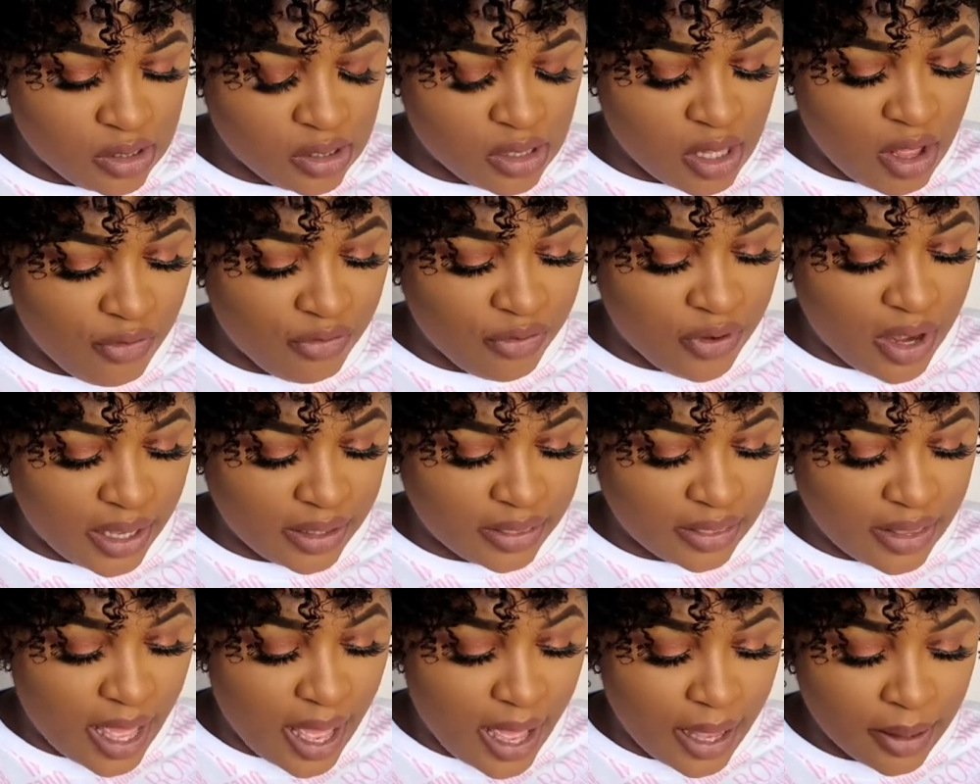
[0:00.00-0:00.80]
stuff
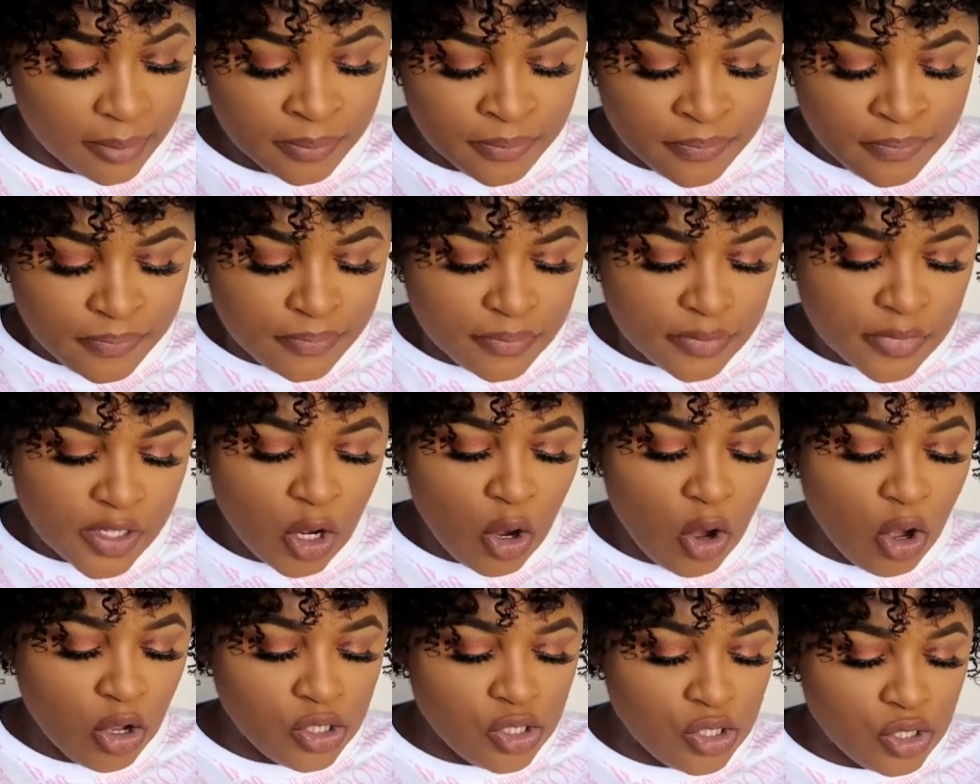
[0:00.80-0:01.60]
like that.
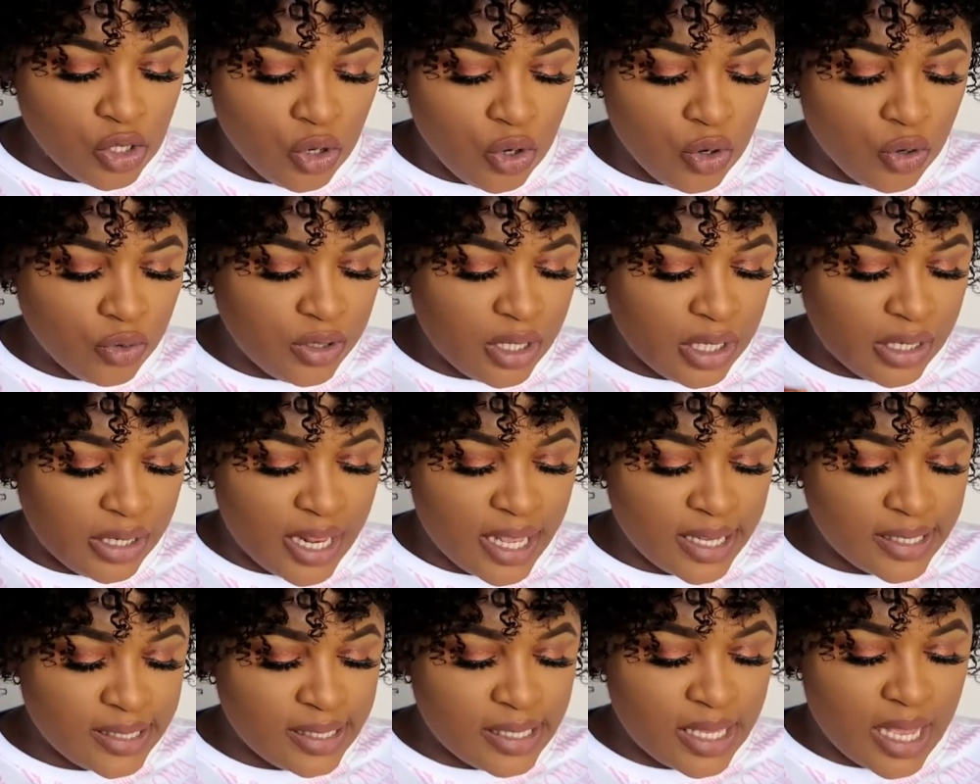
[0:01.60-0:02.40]
Also, the
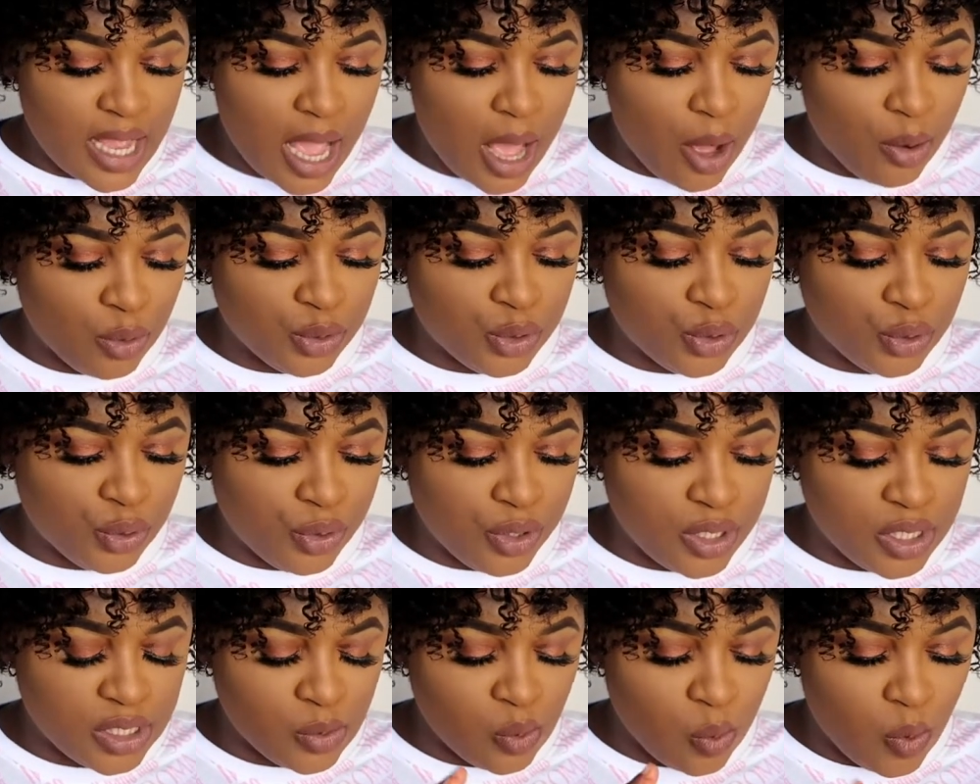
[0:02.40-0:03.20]
next thing I'll do
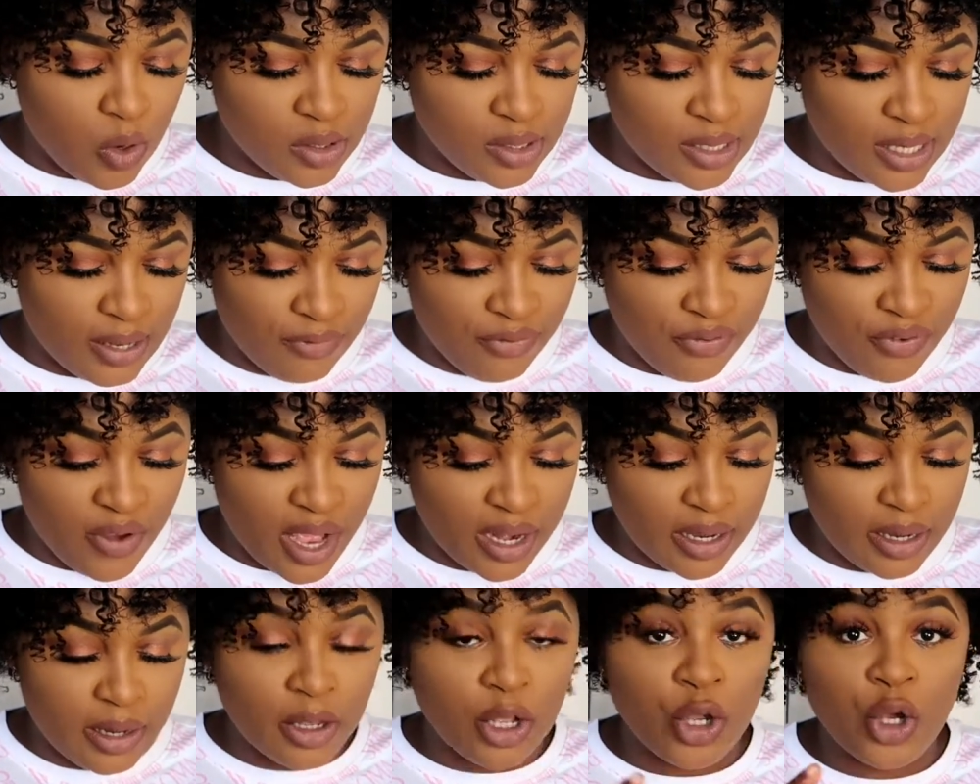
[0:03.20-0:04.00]
is, once I
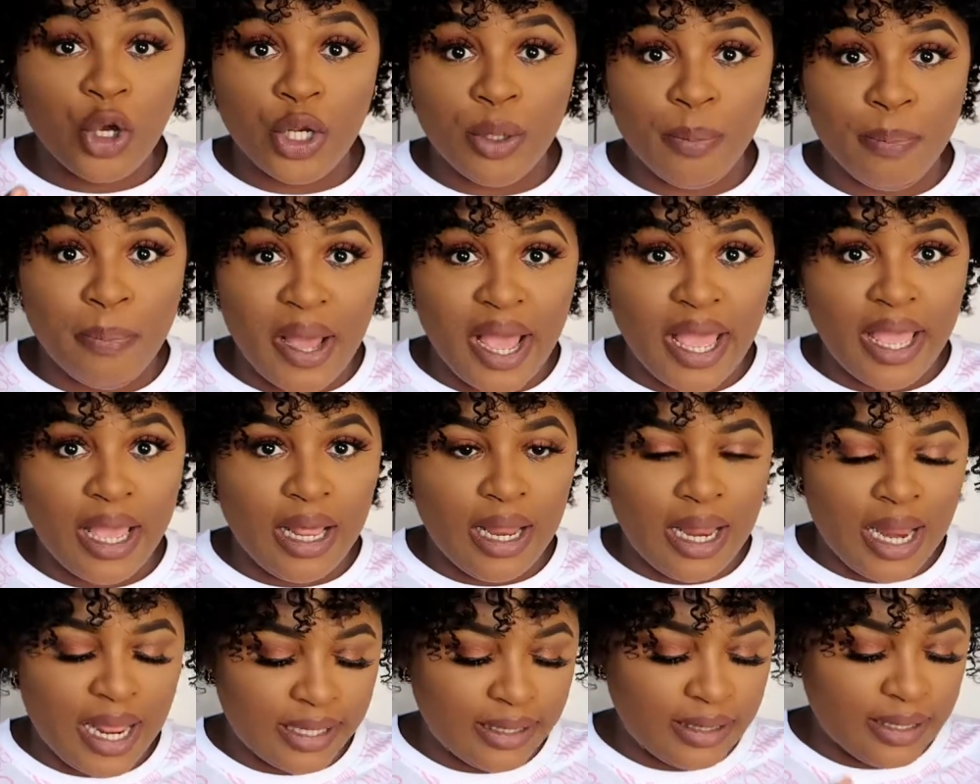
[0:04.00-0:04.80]
find a good
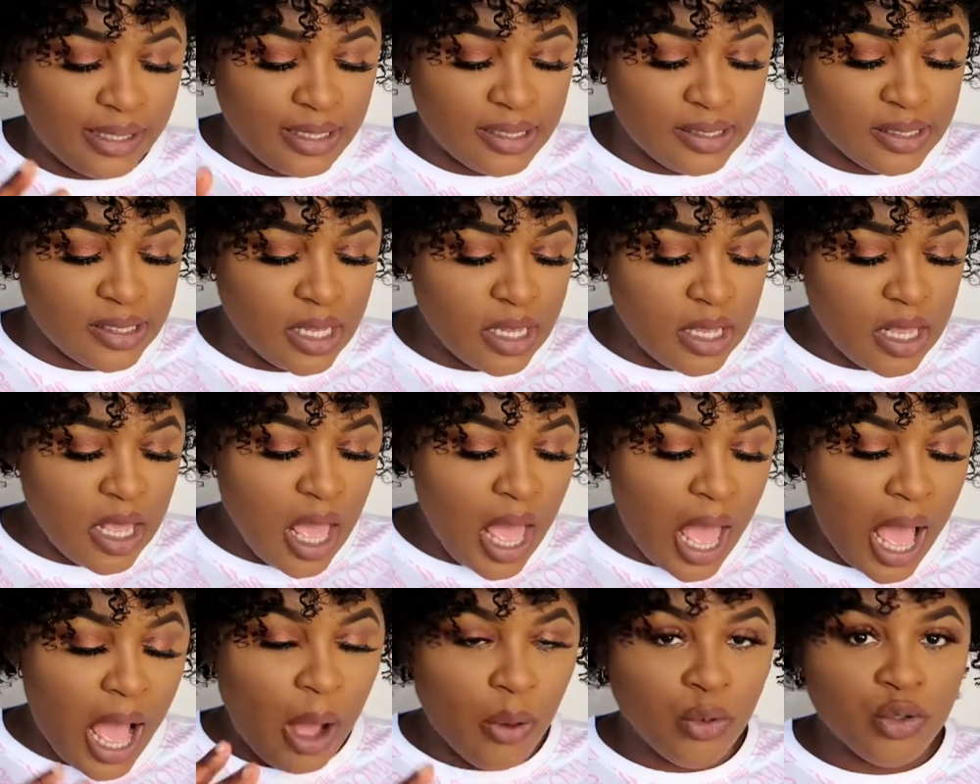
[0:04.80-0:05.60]
buyer like this,
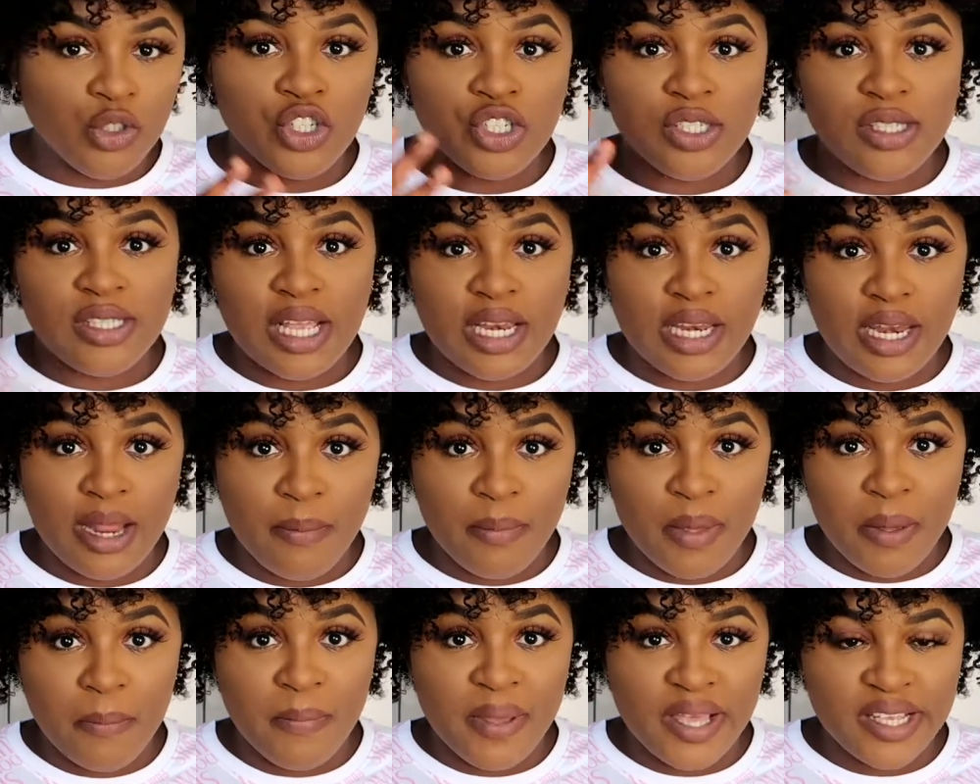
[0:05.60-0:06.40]
I'll just send
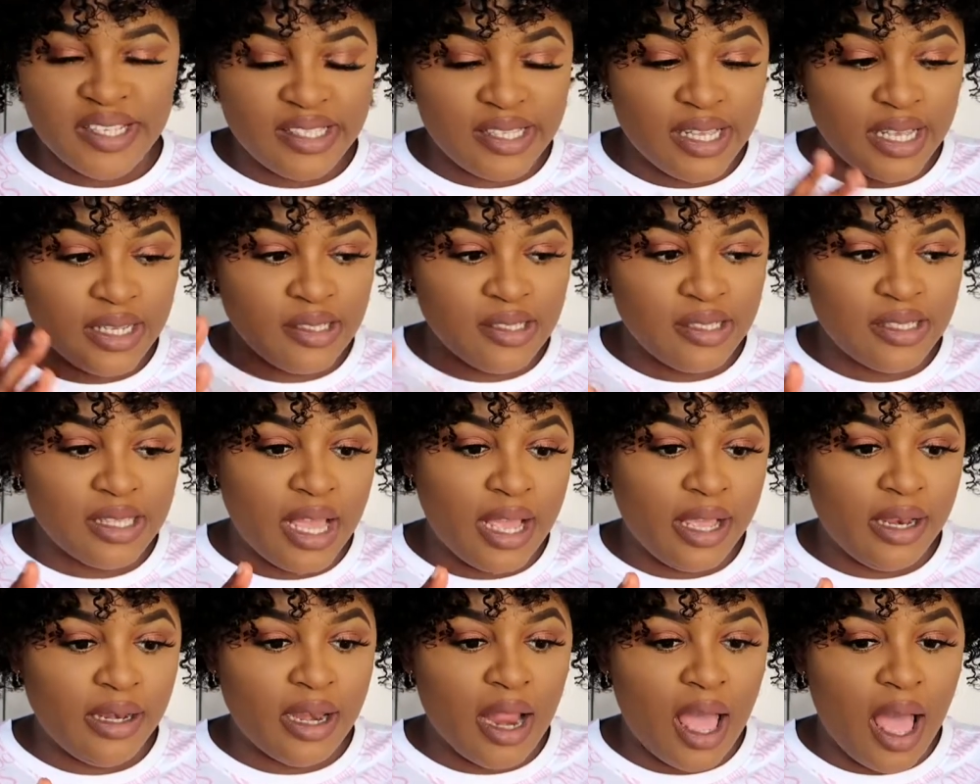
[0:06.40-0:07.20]
them a message
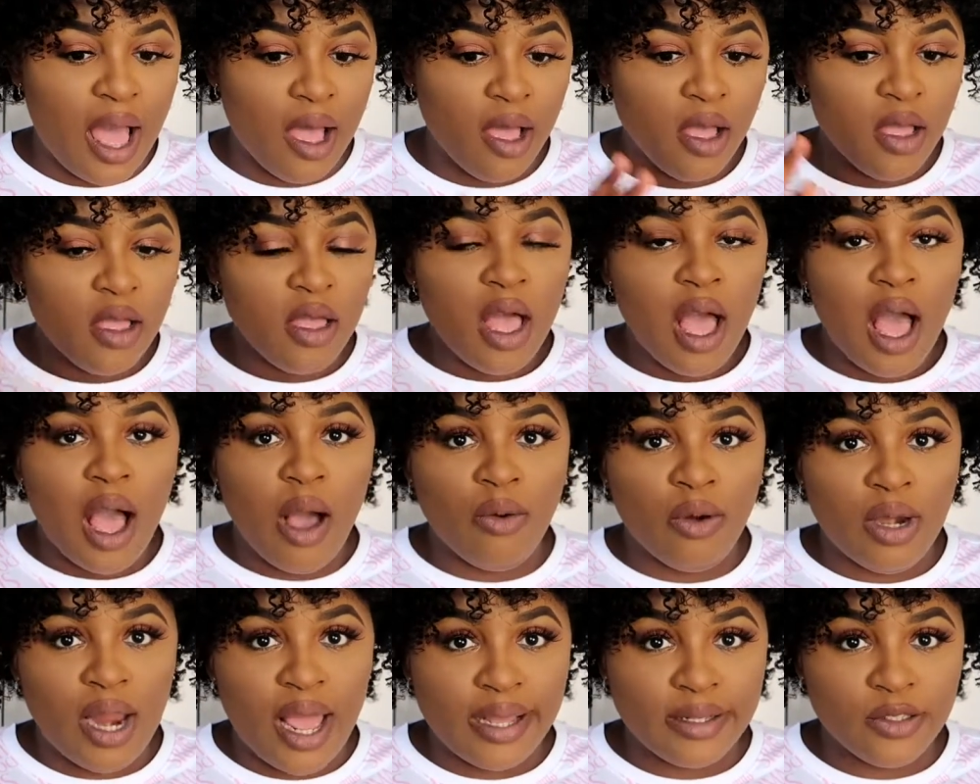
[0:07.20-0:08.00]
saying that I
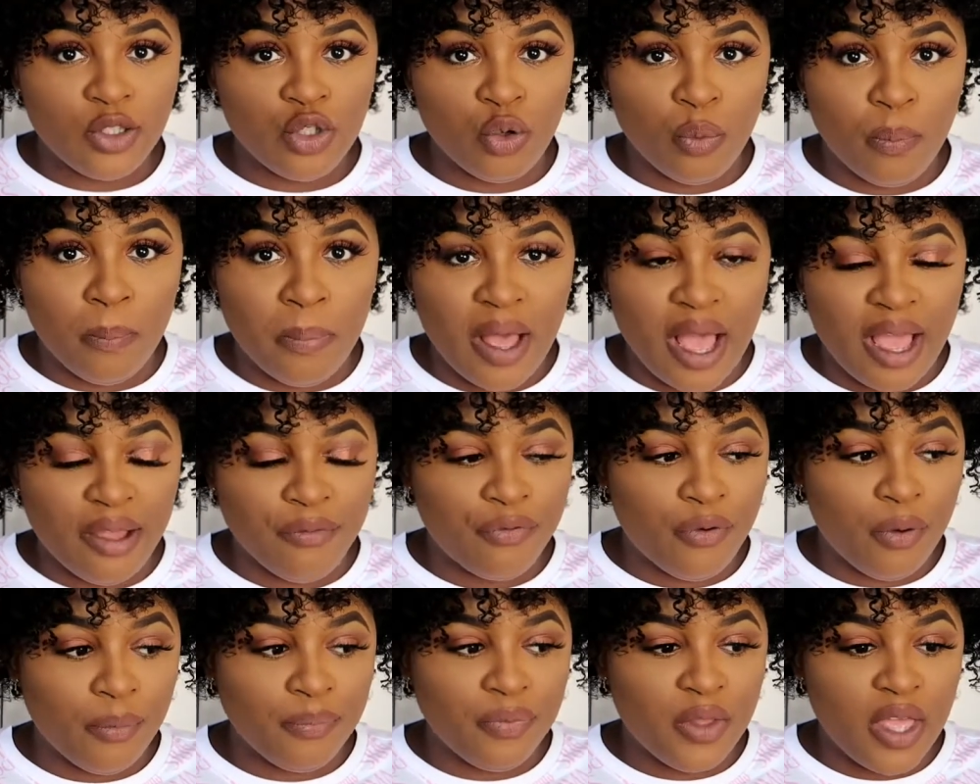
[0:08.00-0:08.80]
would like to buy
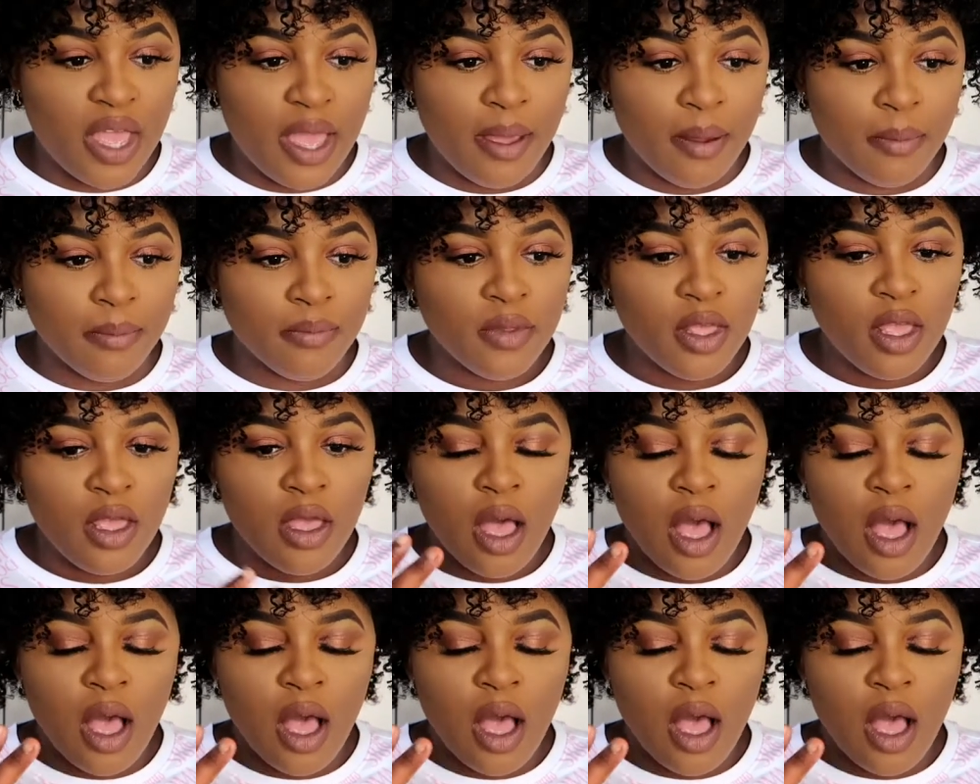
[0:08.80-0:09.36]
from them.